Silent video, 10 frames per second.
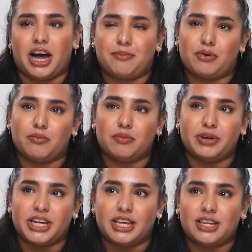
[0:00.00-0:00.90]
I'd
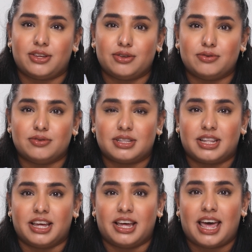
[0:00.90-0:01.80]
probably use
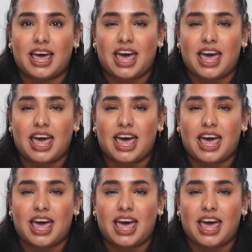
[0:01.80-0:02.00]
the